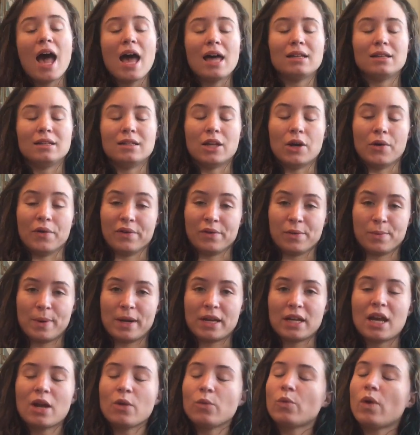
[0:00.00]
Hello,
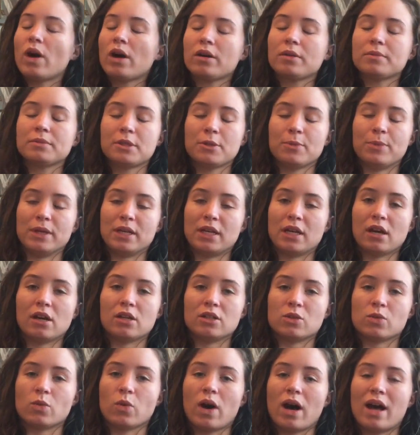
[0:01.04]
everybody, and welcome to
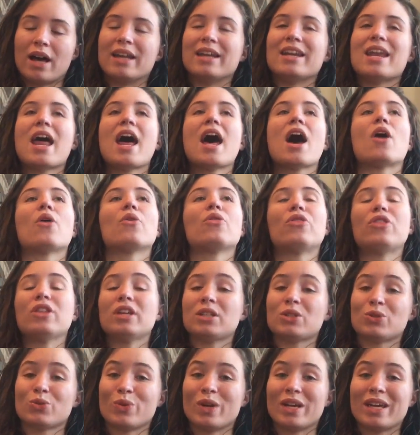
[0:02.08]
Because Why. Now,
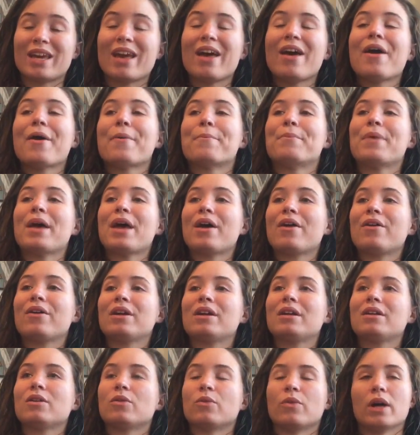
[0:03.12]
this week,
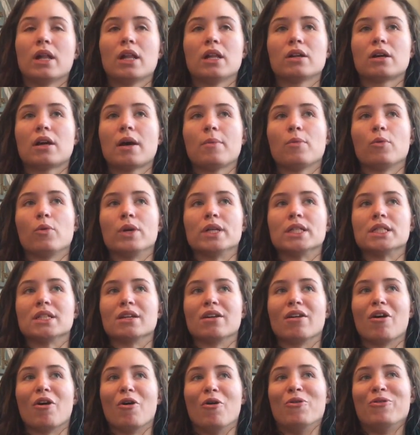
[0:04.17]
Marin, well, a couple weeks
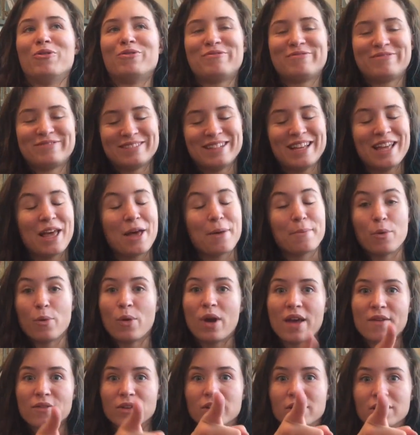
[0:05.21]
ago, but
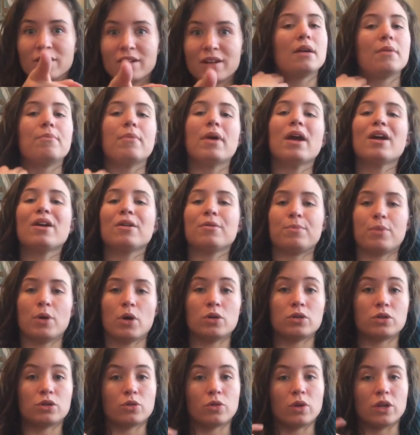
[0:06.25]
whatever, Marin
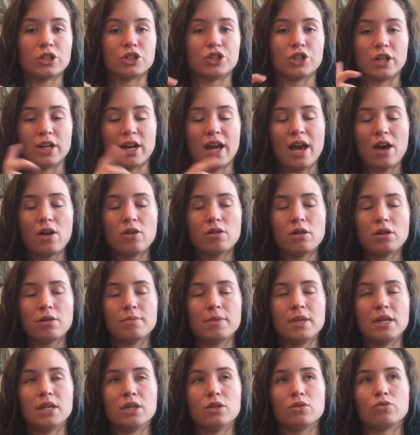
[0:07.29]
posed the question, how
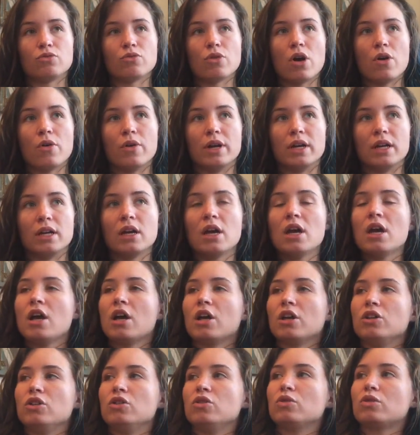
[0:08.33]
come in rowing
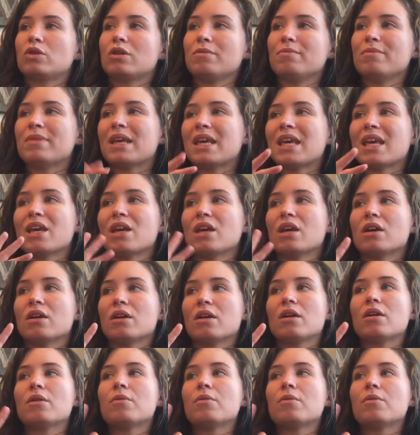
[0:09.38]
you can be